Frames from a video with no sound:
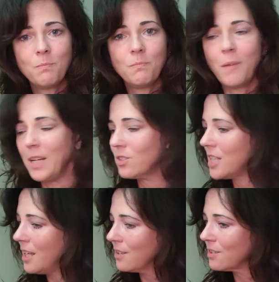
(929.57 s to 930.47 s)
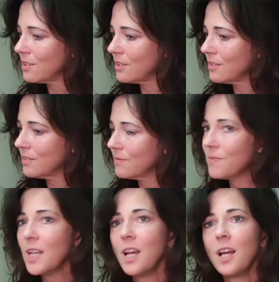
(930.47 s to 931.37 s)
Makes sense.
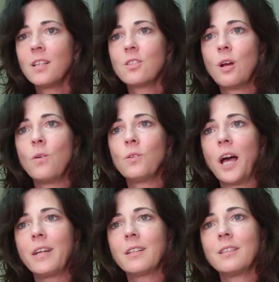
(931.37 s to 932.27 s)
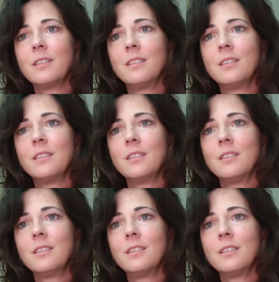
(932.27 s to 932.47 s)
So like